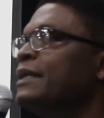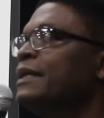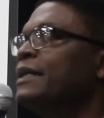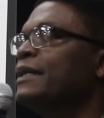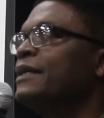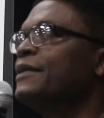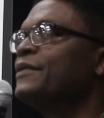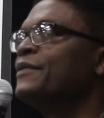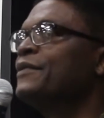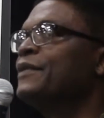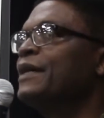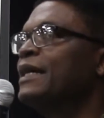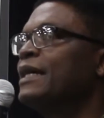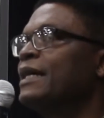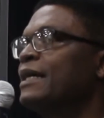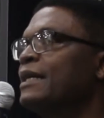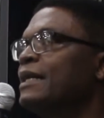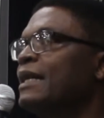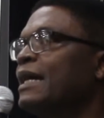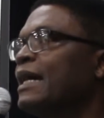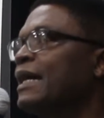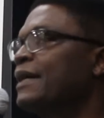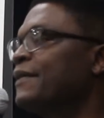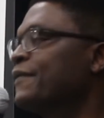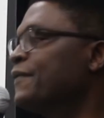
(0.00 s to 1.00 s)
In real
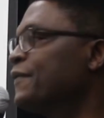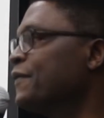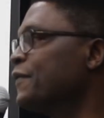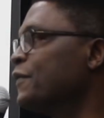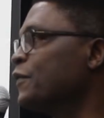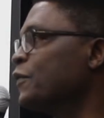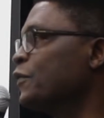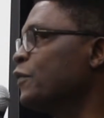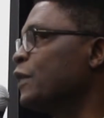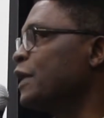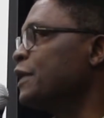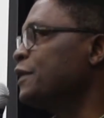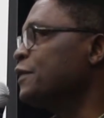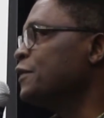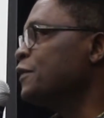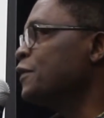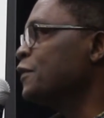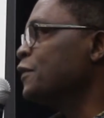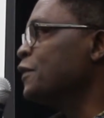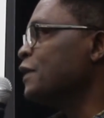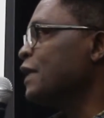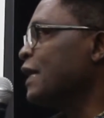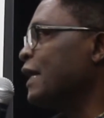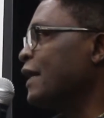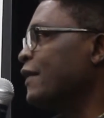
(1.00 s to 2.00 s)
life, when you
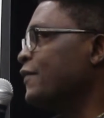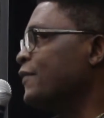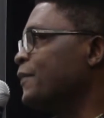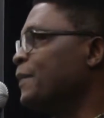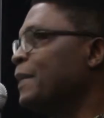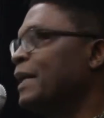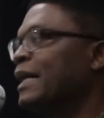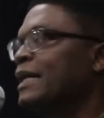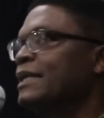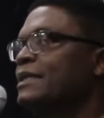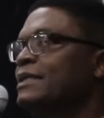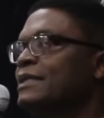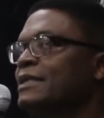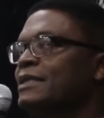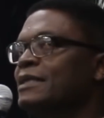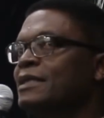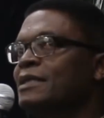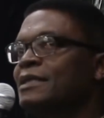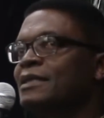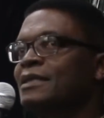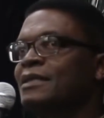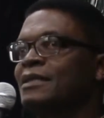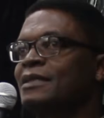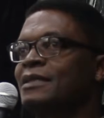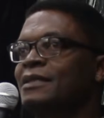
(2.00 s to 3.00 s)
don't have
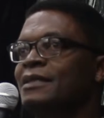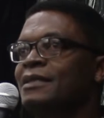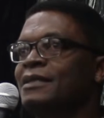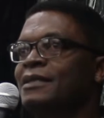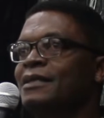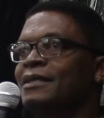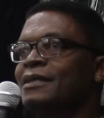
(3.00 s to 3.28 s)
parties,